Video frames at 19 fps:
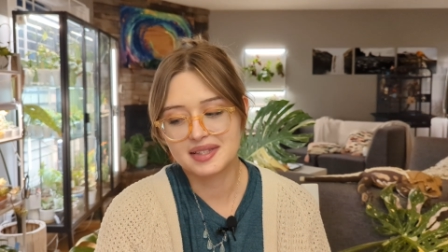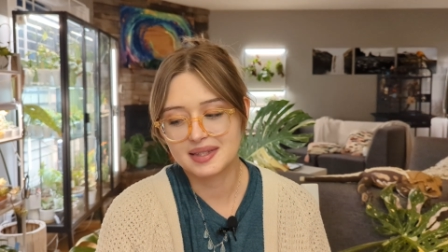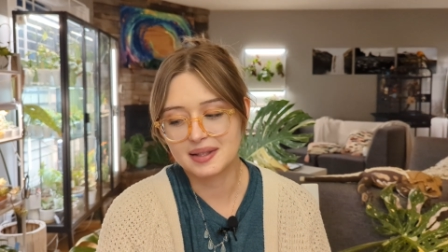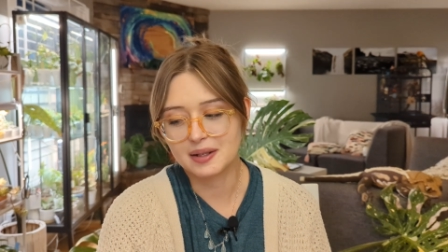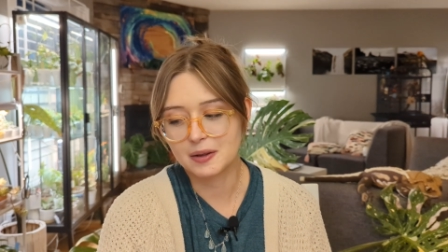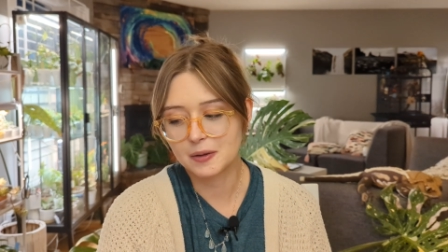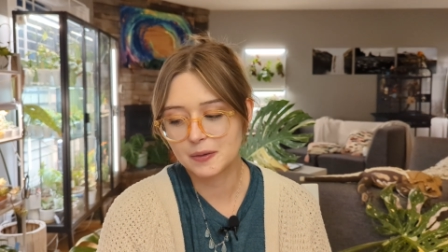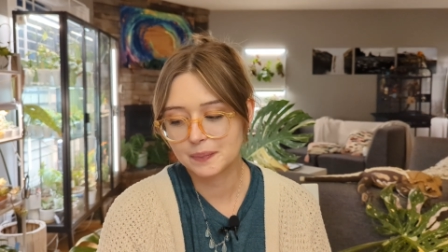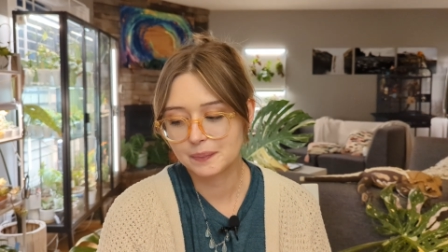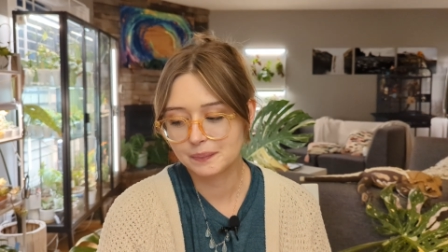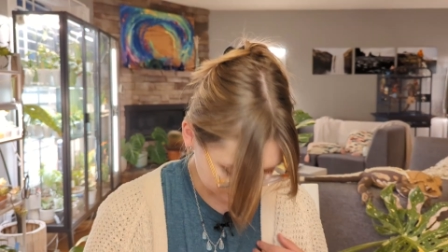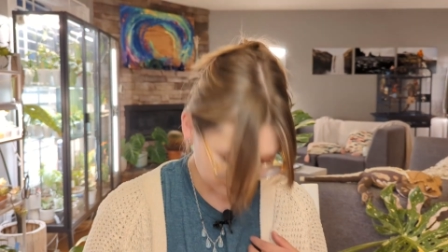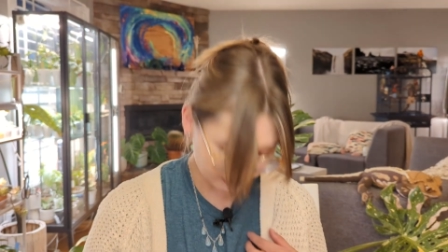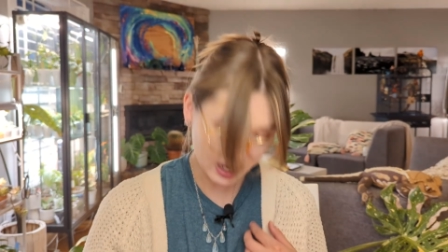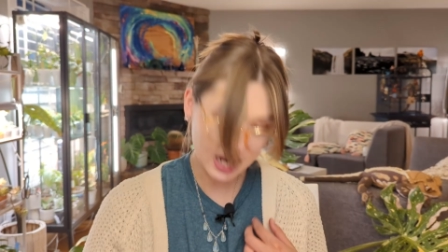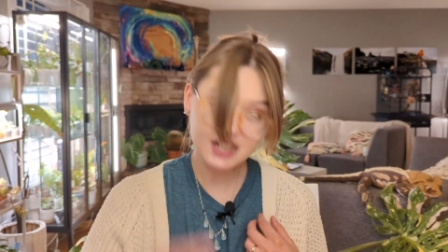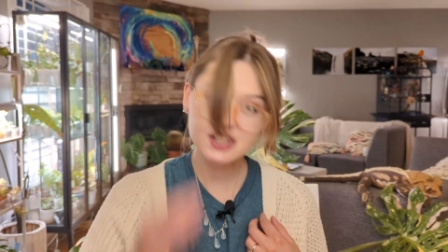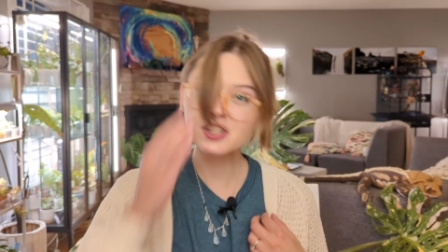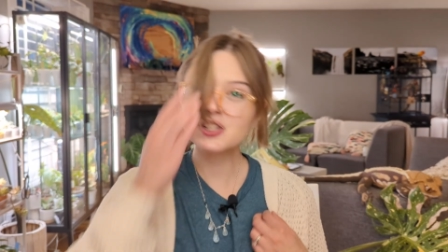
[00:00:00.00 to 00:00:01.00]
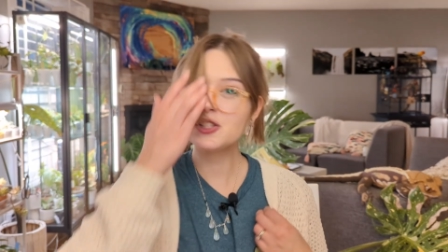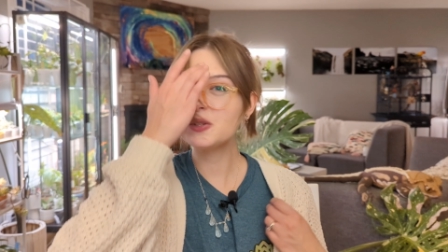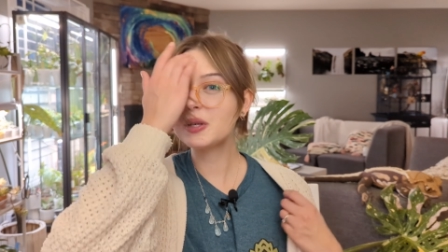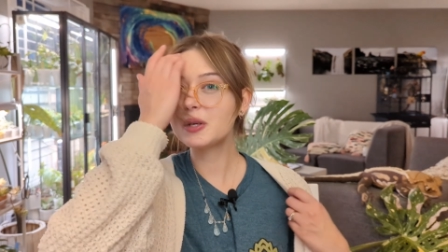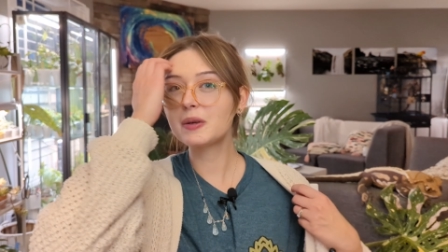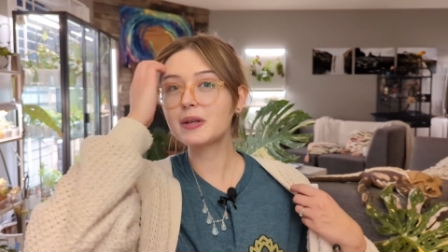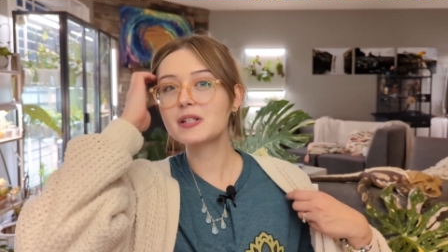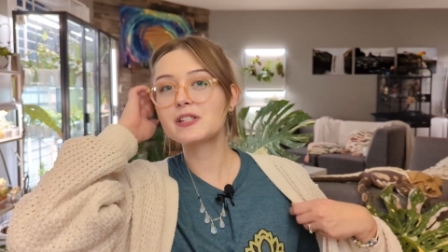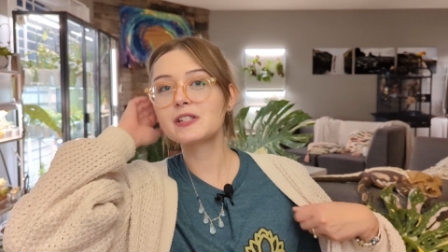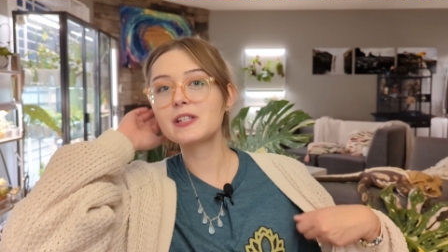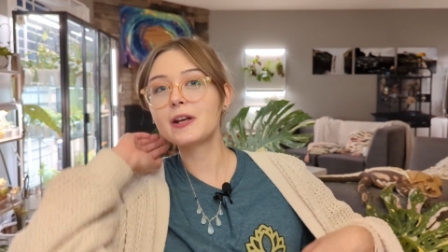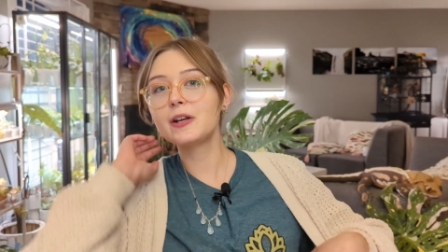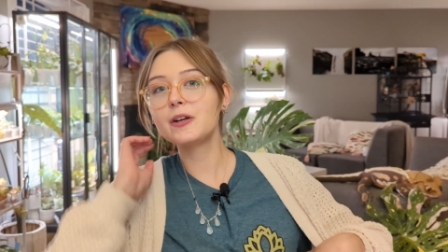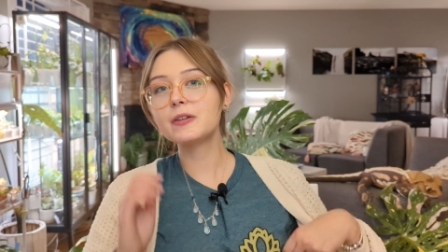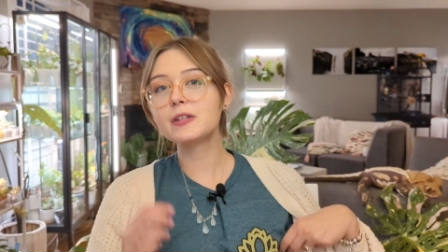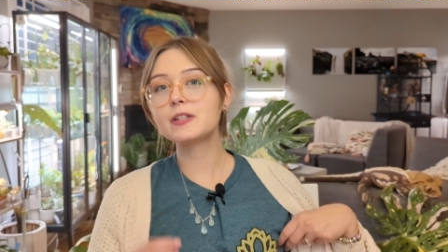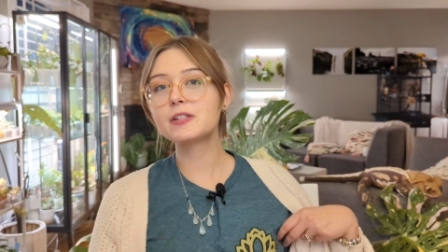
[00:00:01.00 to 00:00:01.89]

So I should do a quick shout out.